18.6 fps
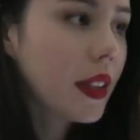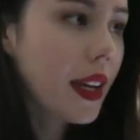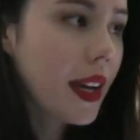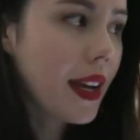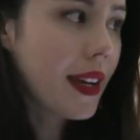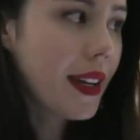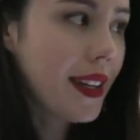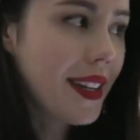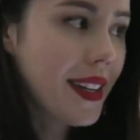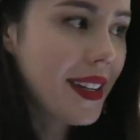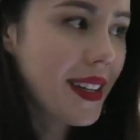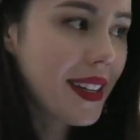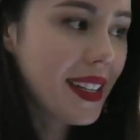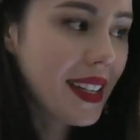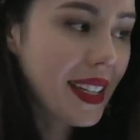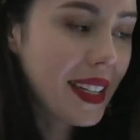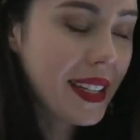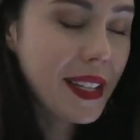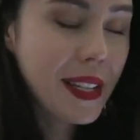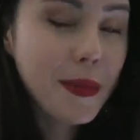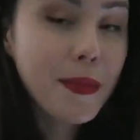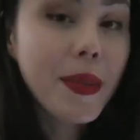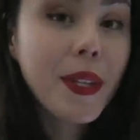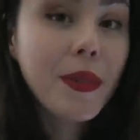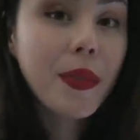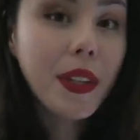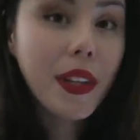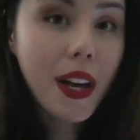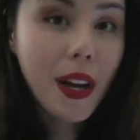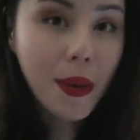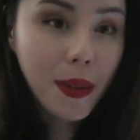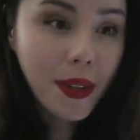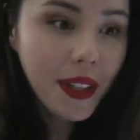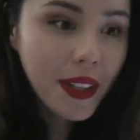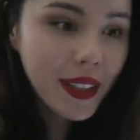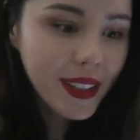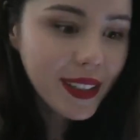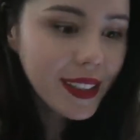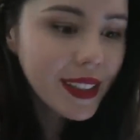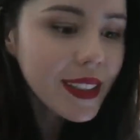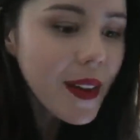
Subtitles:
Okay, it's been 1 hour.